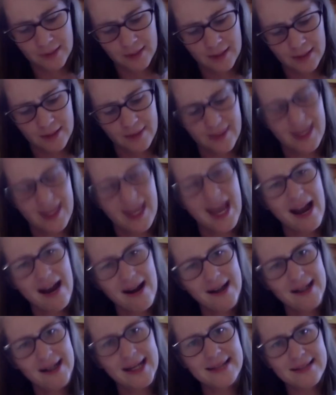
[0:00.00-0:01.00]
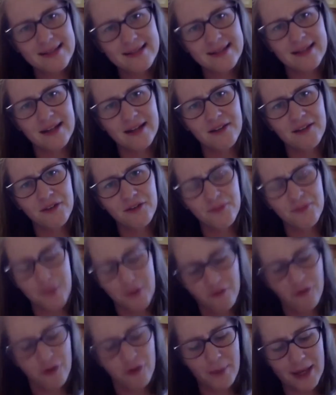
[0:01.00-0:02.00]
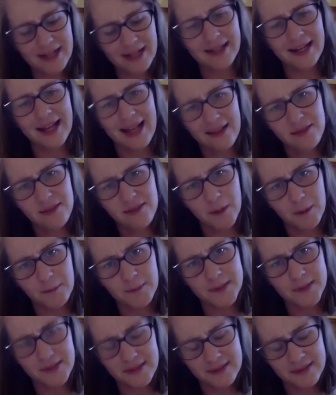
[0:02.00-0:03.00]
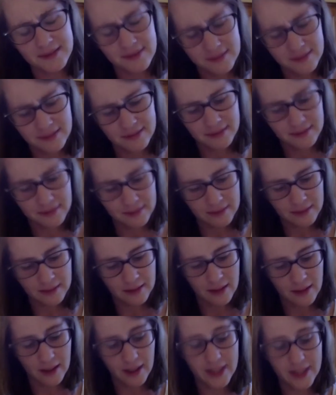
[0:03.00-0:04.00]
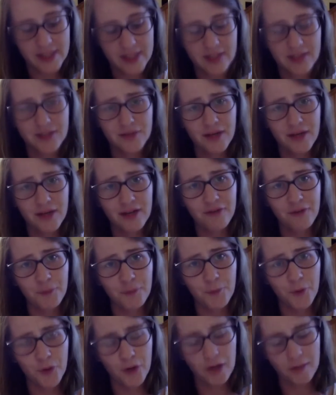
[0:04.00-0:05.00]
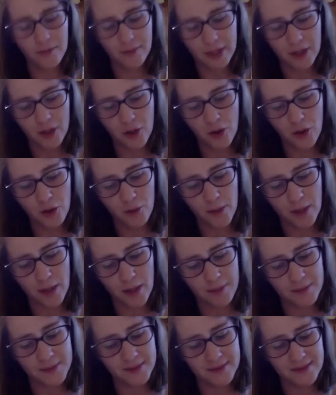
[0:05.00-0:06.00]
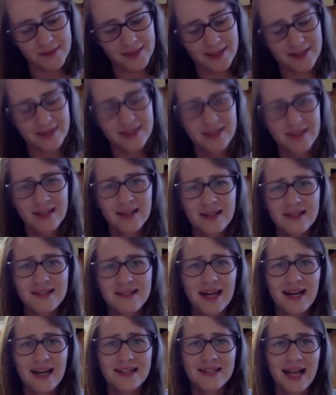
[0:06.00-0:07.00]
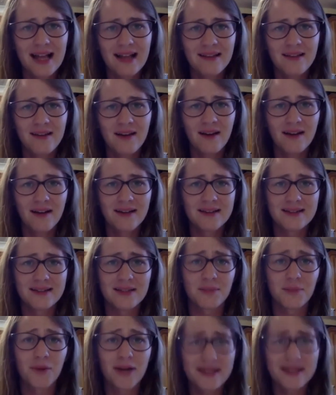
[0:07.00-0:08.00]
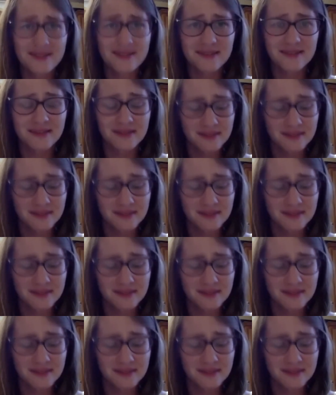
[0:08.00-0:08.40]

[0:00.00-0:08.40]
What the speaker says: They are necessary for mental health purposes. I turned around from pouring my Cocoa Pops and said, Dad, alcohol is a depressant.